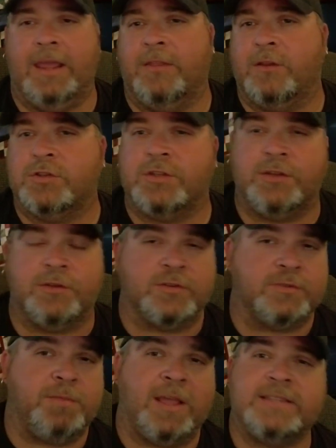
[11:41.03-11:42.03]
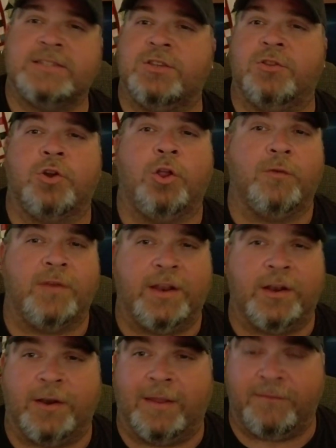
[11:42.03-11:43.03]
There's places you can look all over the
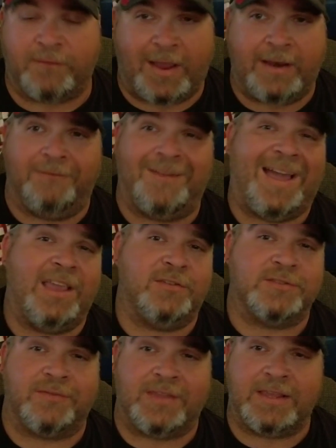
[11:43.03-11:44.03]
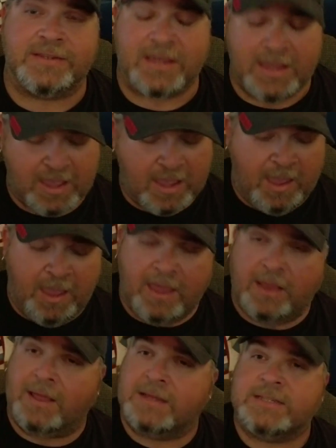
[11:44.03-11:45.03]
internet, find the values of these.
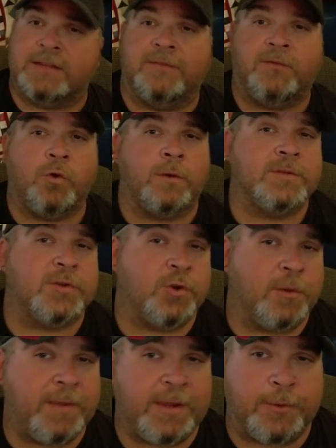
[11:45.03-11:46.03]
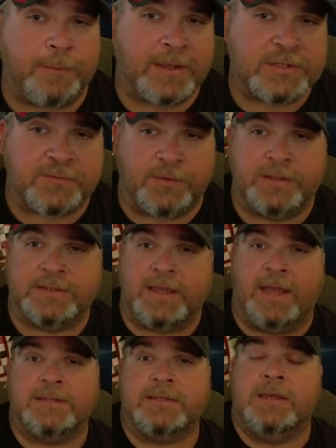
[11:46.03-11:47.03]
And like I said, the forums are going to be your best friends,
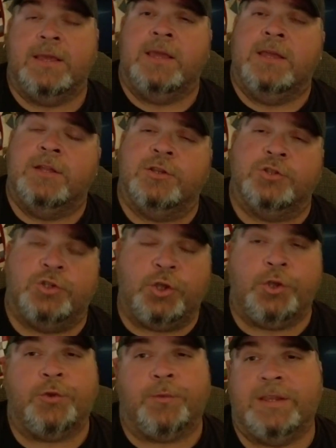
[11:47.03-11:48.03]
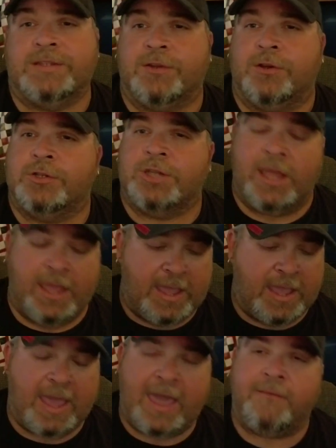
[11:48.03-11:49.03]
guys. Do your research,
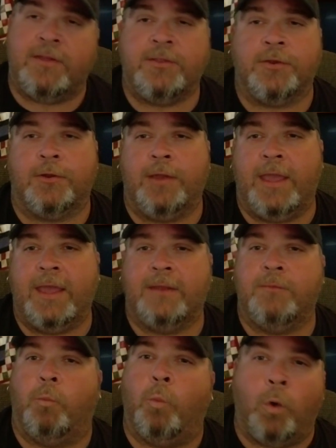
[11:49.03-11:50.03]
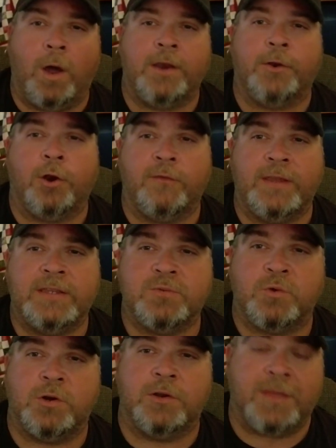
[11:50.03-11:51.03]
have it in your head what an RV is
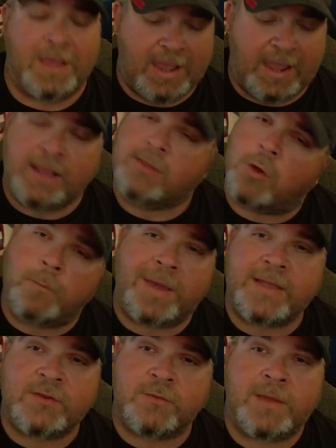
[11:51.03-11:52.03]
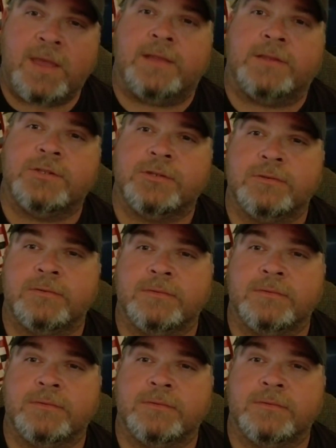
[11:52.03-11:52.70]
worth, and don't pay too much.